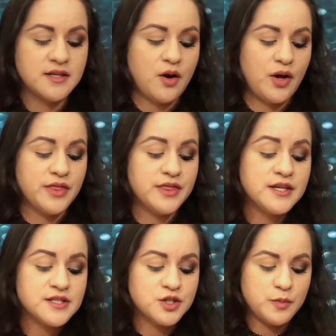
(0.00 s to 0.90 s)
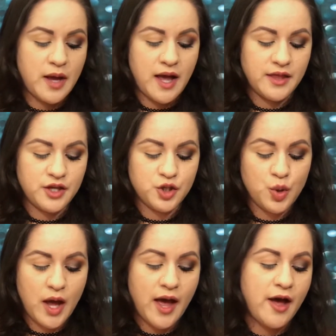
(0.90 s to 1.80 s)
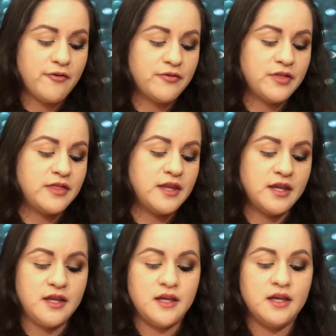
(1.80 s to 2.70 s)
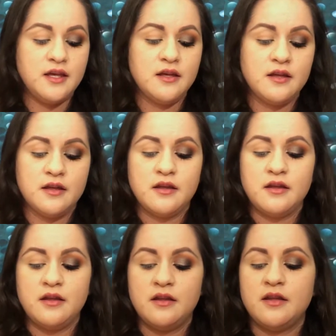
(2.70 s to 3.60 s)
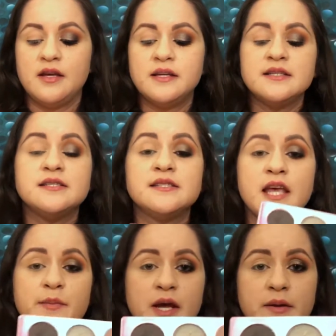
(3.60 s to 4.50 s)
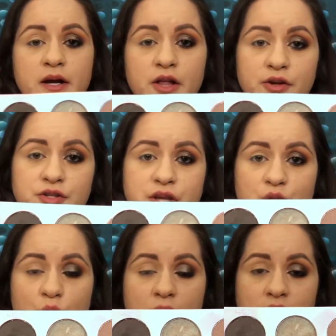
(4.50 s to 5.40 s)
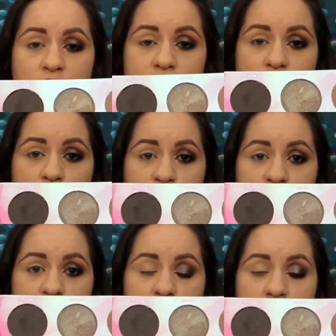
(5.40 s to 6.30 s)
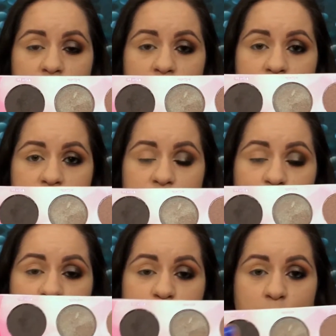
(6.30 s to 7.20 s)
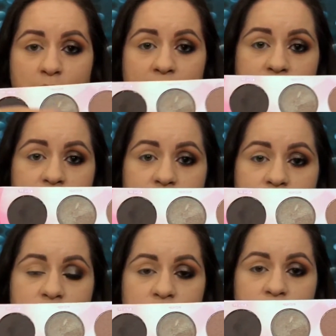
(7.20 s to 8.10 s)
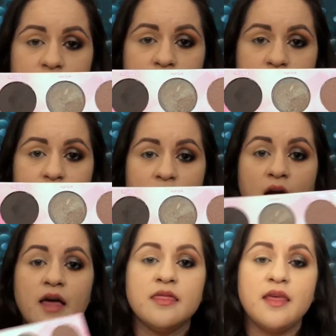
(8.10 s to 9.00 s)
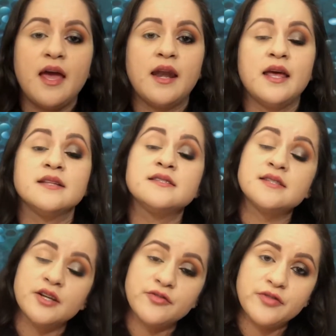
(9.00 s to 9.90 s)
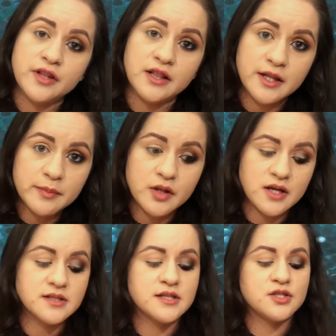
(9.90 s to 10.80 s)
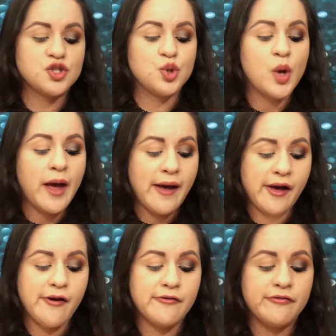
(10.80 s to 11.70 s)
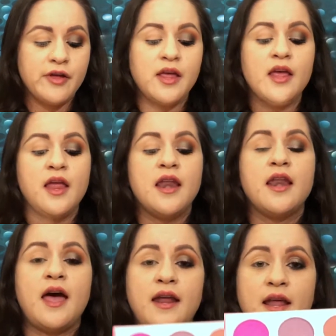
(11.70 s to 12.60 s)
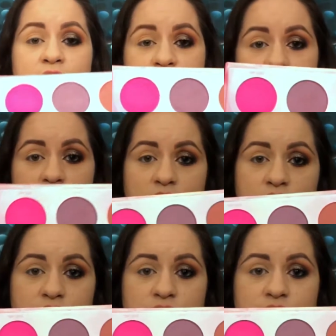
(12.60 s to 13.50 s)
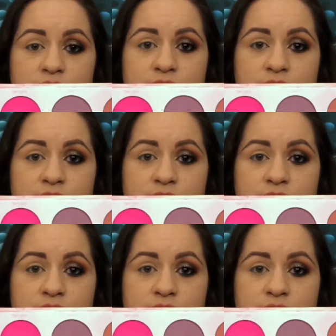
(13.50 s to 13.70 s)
Now on this new palette, you have the same 9 colors that you had on the original palette. And then instead of the lip glosses, you have 9 extra colors.